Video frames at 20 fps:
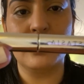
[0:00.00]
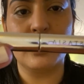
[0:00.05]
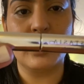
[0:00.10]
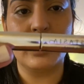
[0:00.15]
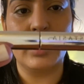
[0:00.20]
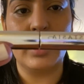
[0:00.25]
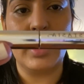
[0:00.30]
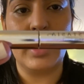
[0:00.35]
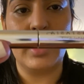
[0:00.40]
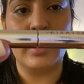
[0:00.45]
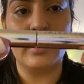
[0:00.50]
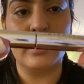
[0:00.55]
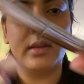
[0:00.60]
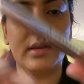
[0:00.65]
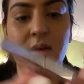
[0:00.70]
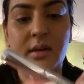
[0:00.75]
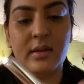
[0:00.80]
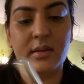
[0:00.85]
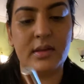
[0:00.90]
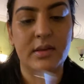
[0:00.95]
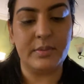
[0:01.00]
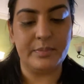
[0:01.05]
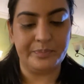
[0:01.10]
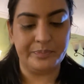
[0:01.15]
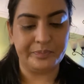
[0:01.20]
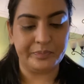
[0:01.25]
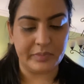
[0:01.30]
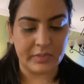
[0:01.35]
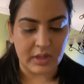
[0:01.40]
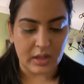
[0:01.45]
to add this.
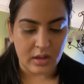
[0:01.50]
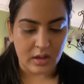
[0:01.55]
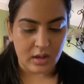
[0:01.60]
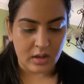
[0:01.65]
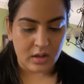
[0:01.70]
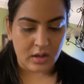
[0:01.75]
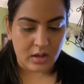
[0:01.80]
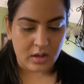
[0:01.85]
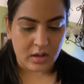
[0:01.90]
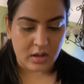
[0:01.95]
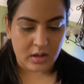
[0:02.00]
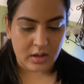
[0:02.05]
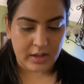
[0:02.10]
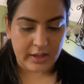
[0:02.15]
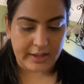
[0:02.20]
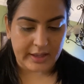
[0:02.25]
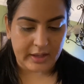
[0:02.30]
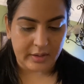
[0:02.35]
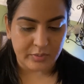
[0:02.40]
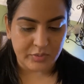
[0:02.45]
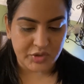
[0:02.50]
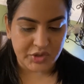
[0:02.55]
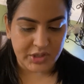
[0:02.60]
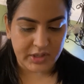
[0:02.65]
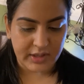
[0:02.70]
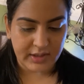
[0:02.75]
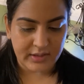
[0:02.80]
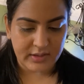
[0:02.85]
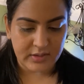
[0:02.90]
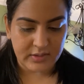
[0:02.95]
I am
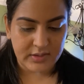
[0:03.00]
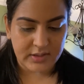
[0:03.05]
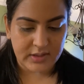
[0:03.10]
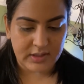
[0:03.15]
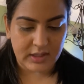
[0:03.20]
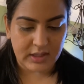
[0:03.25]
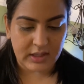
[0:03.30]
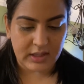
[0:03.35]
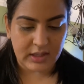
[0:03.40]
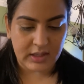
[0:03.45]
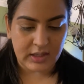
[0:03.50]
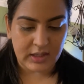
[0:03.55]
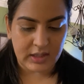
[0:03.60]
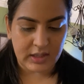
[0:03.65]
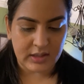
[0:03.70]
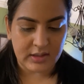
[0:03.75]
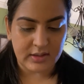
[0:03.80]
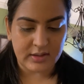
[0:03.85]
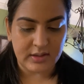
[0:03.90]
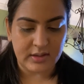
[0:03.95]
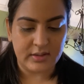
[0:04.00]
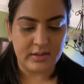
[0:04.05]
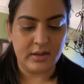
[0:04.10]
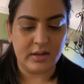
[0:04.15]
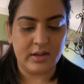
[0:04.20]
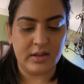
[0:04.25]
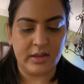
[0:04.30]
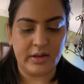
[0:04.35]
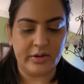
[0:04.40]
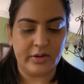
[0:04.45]
trying to see, this is the
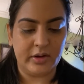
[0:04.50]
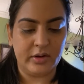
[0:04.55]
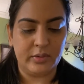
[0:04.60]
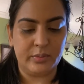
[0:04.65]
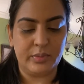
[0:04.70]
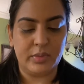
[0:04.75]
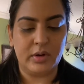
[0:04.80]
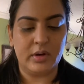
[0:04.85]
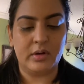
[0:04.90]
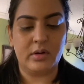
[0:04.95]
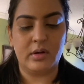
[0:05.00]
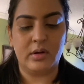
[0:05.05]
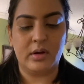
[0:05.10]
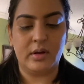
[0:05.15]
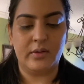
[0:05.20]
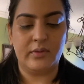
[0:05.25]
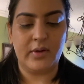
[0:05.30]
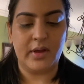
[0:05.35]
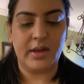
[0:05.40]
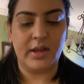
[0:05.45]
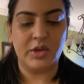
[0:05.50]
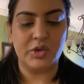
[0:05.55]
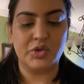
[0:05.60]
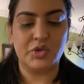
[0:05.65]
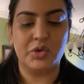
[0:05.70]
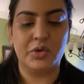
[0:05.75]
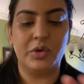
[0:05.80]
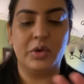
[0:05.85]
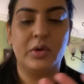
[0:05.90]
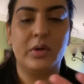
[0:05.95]
clear, if I can show
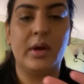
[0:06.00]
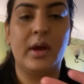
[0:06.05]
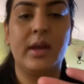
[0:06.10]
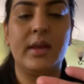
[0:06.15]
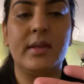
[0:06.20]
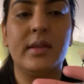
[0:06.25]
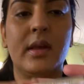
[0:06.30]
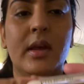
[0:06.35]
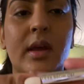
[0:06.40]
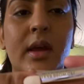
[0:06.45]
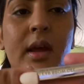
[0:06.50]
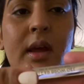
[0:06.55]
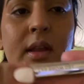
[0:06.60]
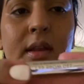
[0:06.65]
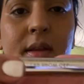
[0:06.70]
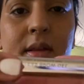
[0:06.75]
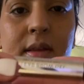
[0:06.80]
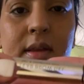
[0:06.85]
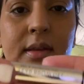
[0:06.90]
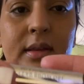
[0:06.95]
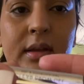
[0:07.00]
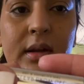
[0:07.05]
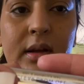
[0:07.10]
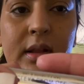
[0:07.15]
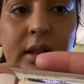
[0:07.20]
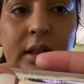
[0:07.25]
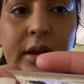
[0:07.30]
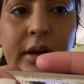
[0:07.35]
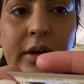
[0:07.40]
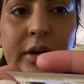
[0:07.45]
you guys. This is the
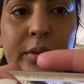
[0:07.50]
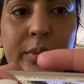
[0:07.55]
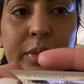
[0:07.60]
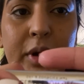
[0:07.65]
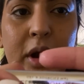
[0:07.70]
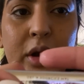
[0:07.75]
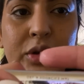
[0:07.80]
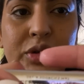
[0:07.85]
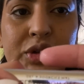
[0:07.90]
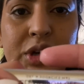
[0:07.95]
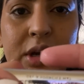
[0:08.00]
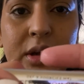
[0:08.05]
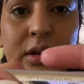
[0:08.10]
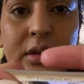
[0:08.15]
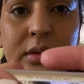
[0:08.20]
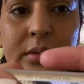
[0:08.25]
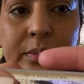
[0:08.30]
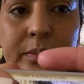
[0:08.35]
clear brow gel.